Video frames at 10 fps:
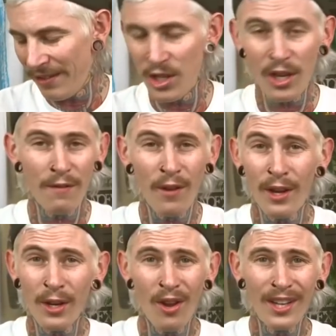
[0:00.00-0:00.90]
you got to
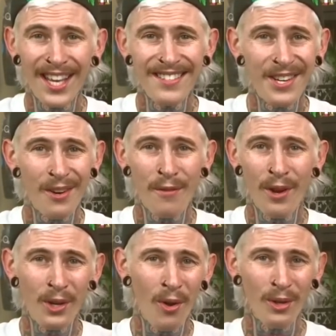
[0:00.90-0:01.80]
find a con, cunts. You got to
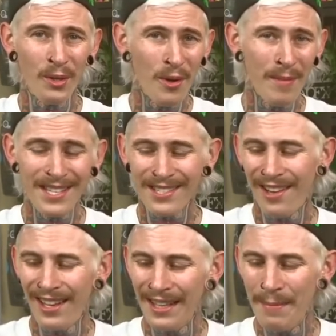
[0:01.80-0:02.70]
find a con. Could have been
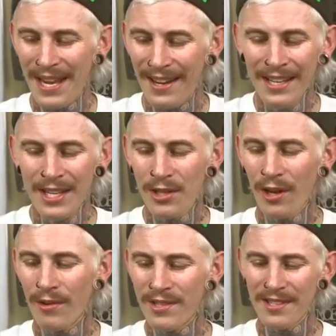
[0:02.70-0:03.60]
slightly better
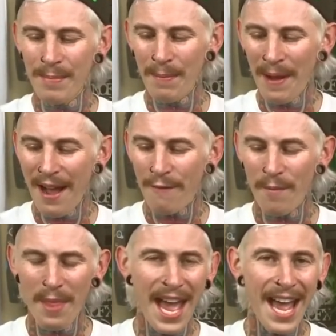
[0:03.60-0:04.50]
tolerances. But apart
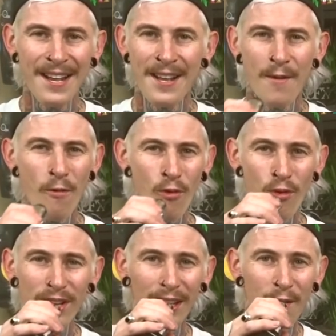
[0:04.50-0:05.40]
from that,
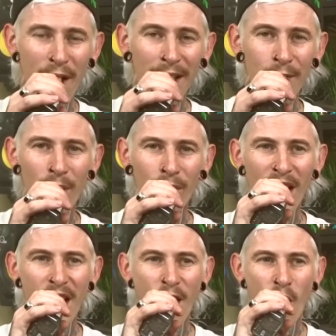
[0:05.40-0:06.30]
really fucking well
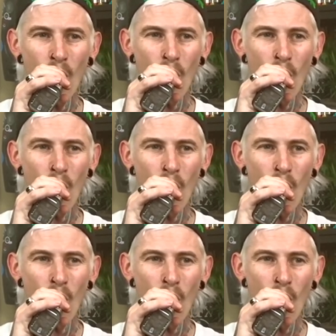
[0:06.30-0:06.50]
done.